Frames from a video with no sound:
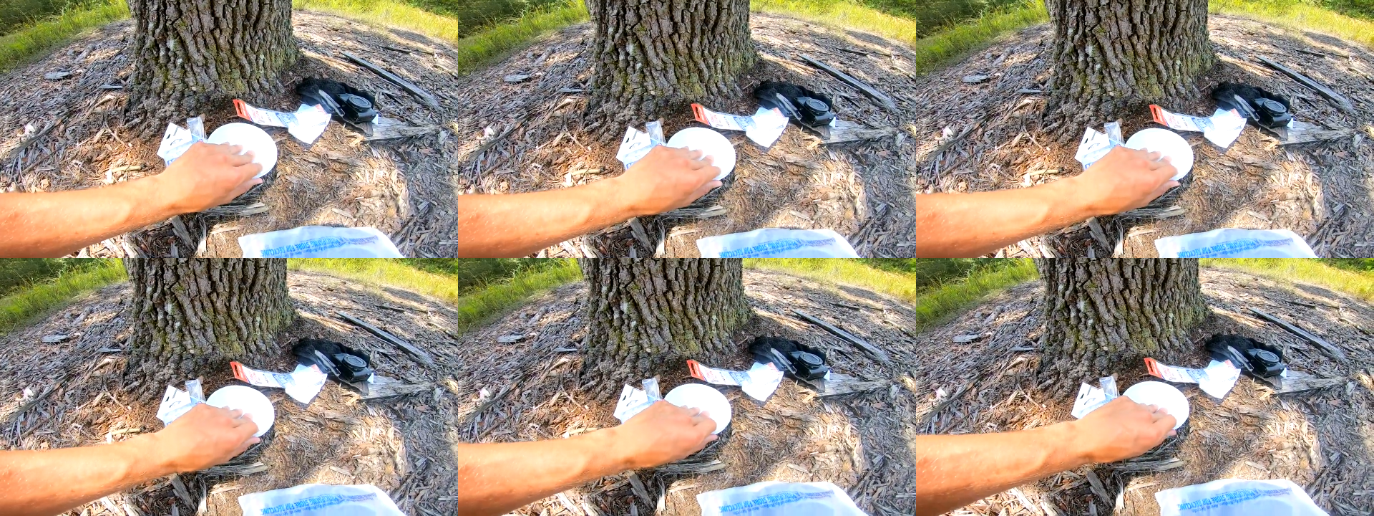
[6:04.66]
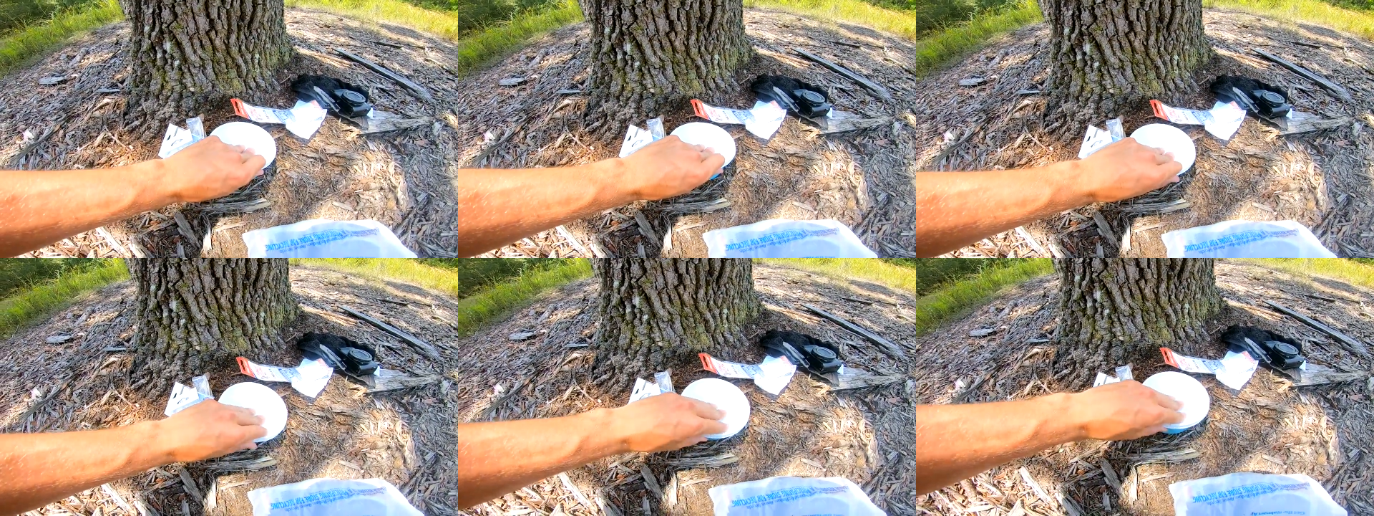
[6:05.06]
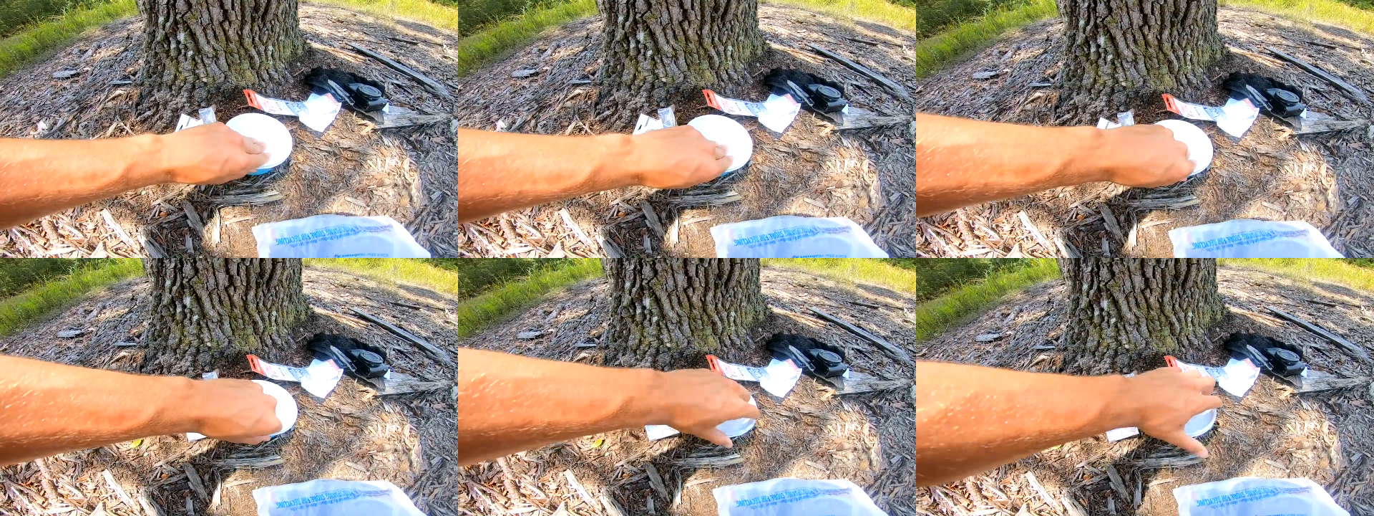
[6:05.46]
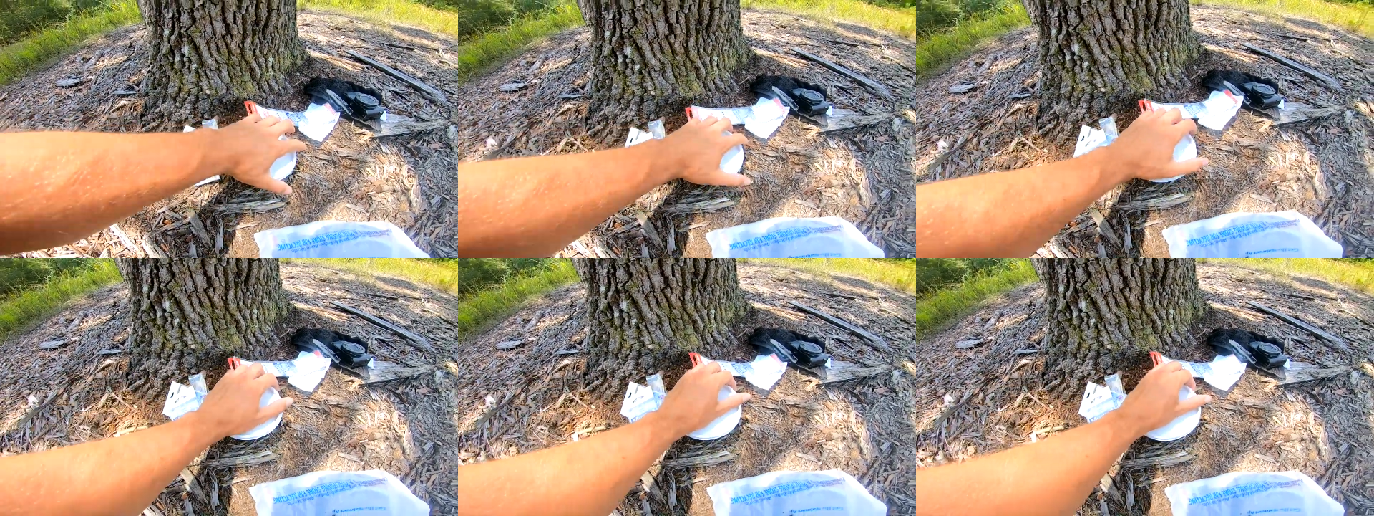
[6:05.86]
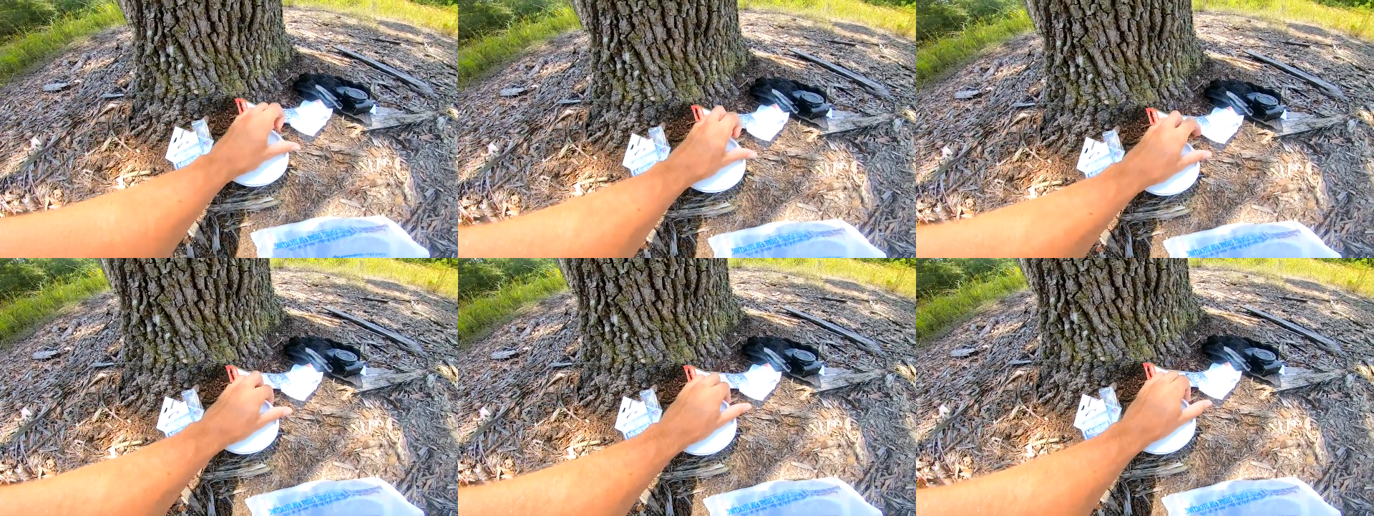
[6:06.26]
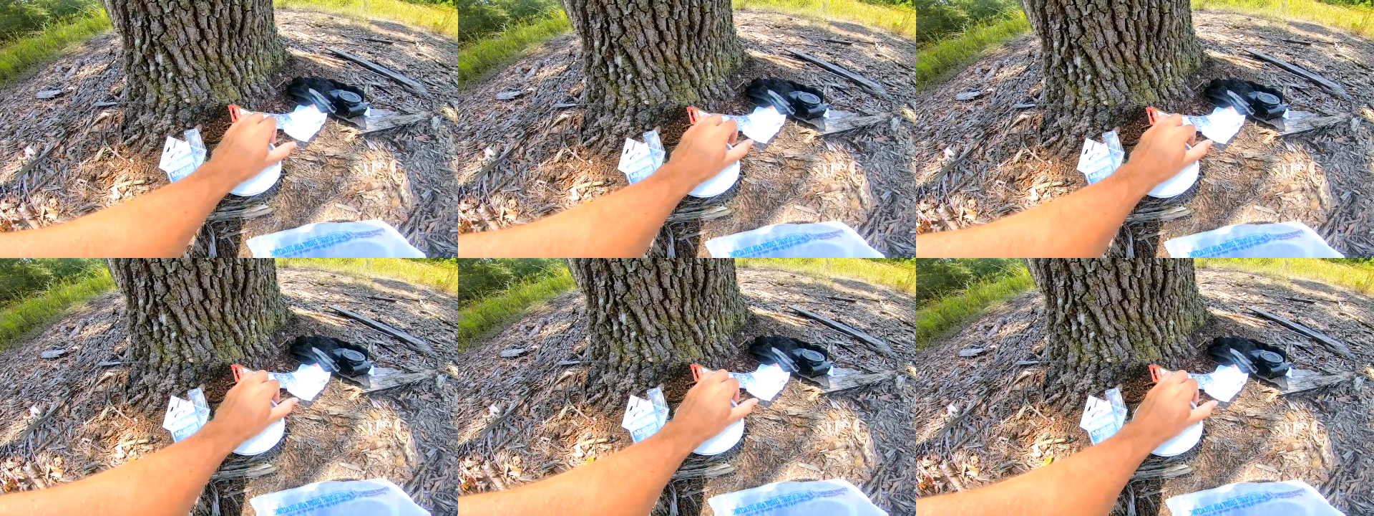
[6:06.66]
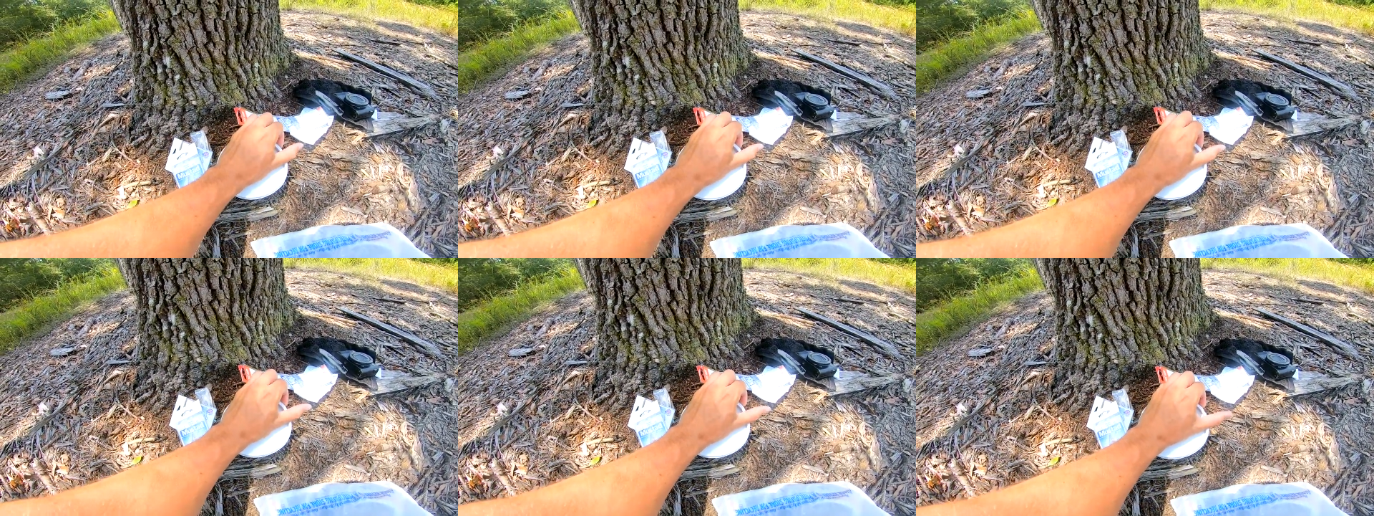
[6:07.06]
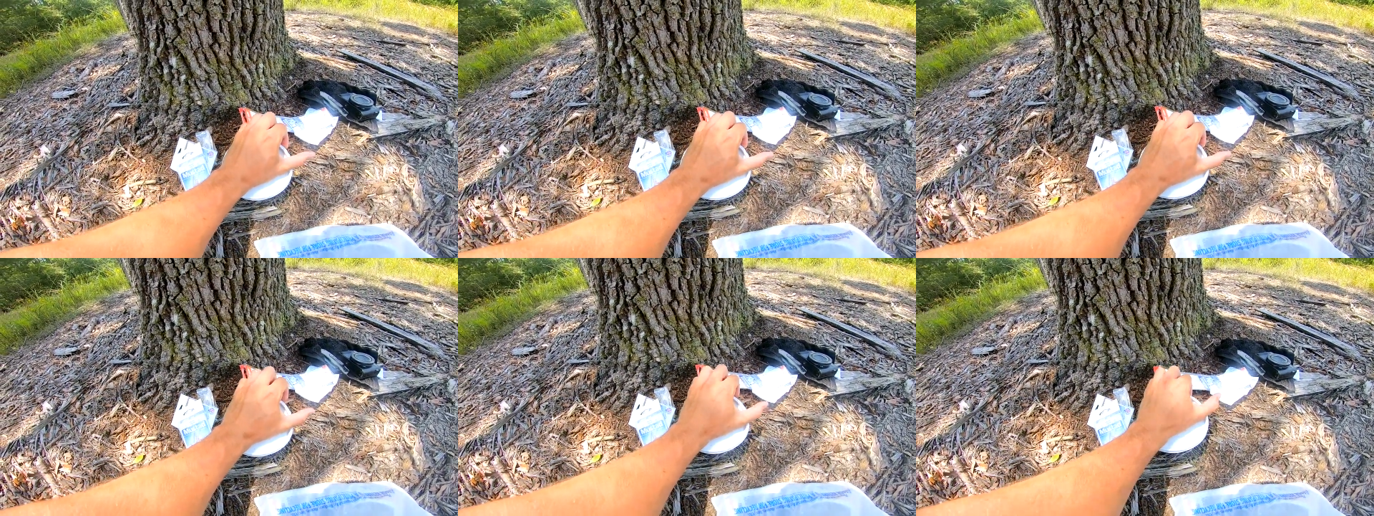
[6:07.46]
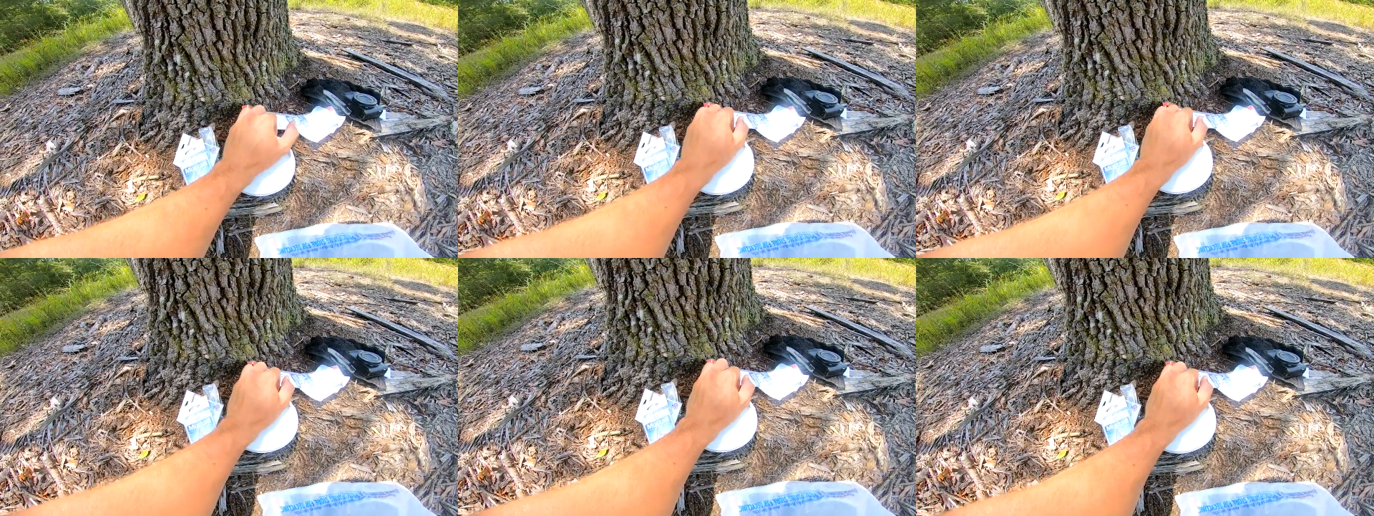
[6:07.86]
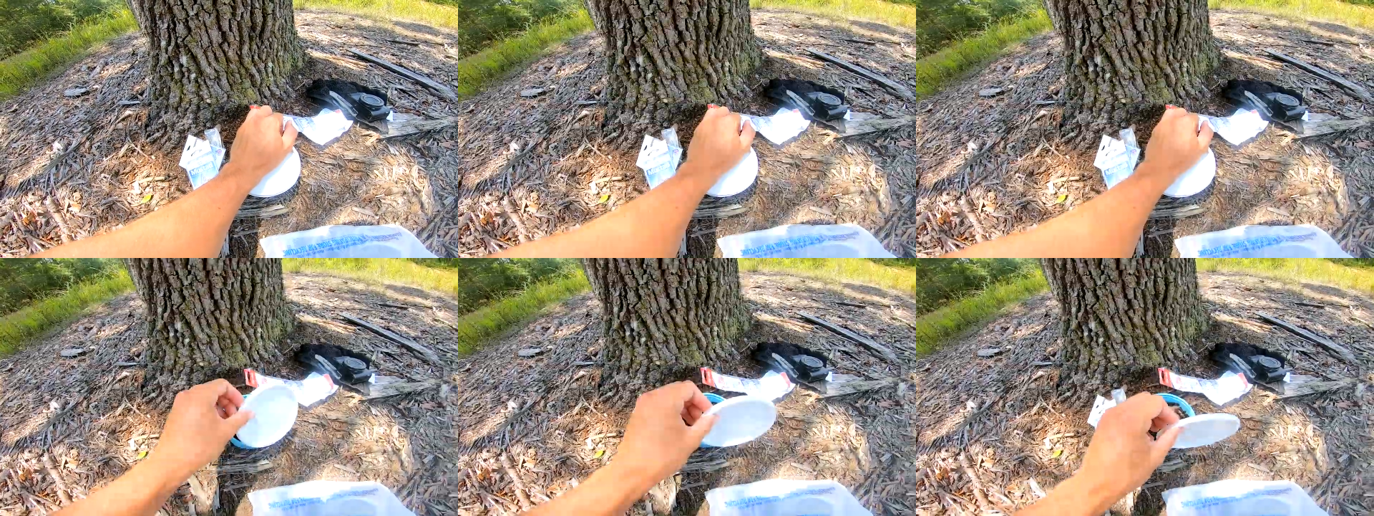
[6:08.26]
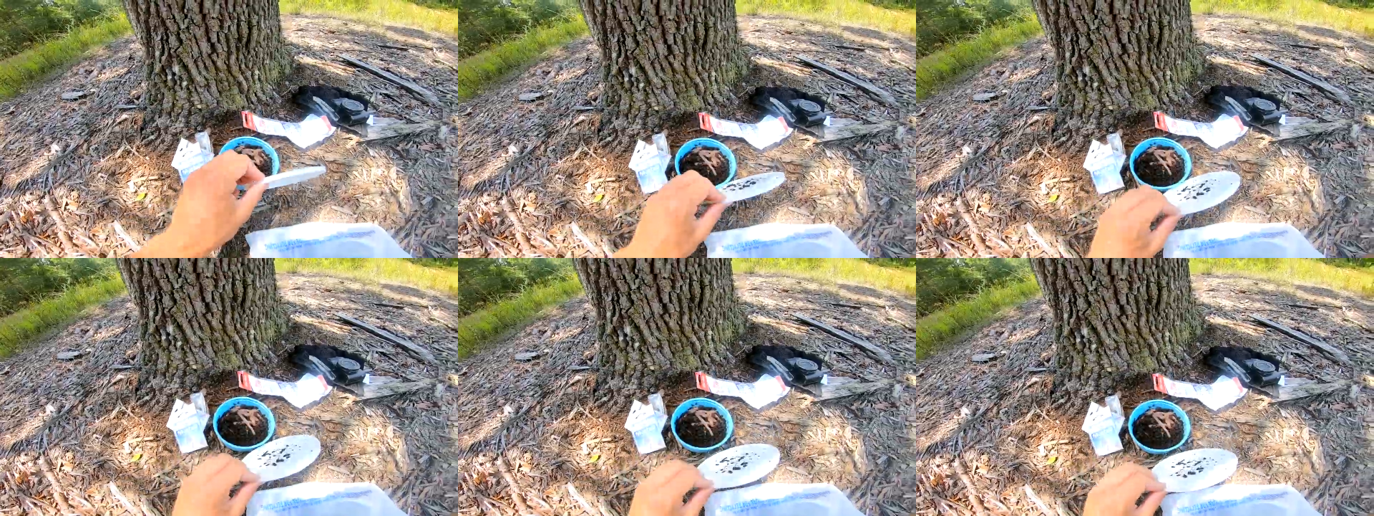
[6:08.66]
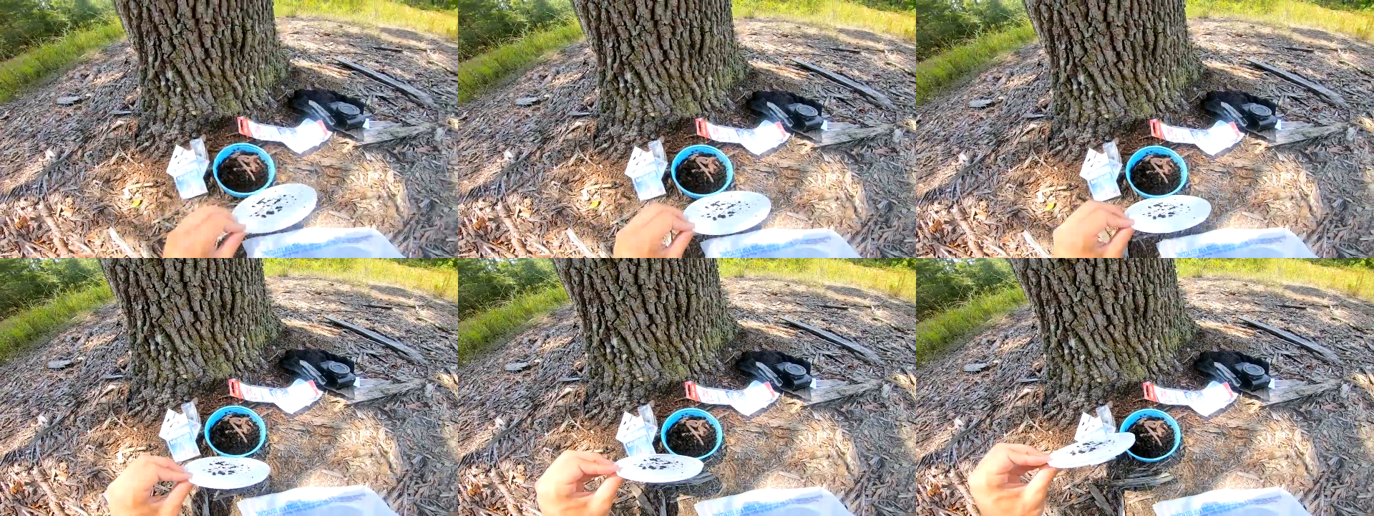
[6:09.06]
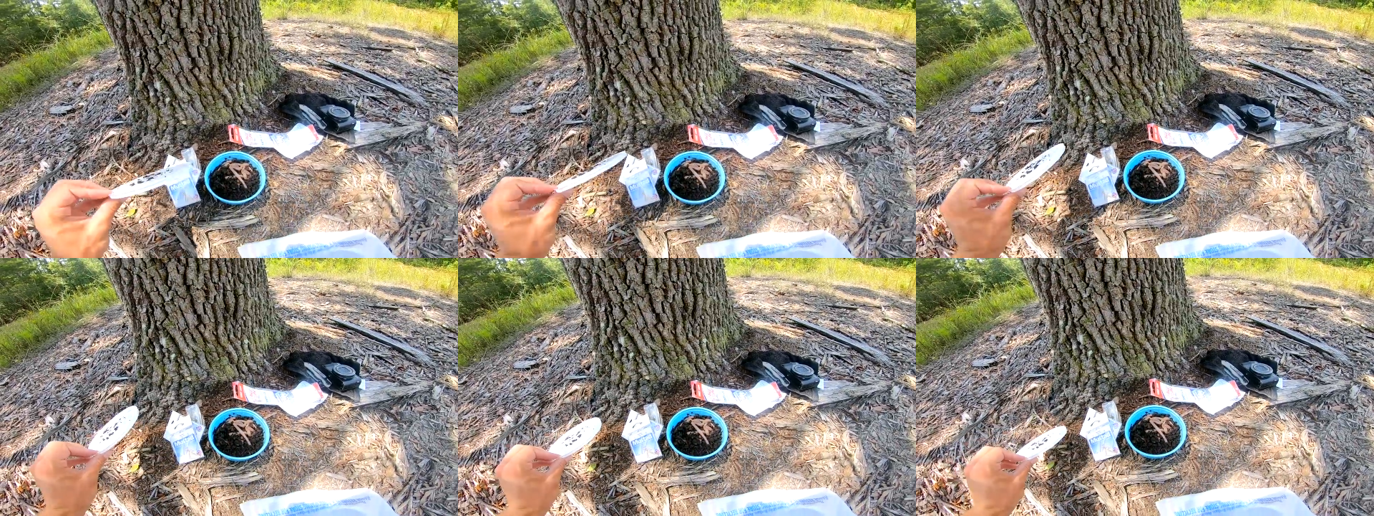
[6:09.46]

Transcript: No face is visible, so there are no lips to read.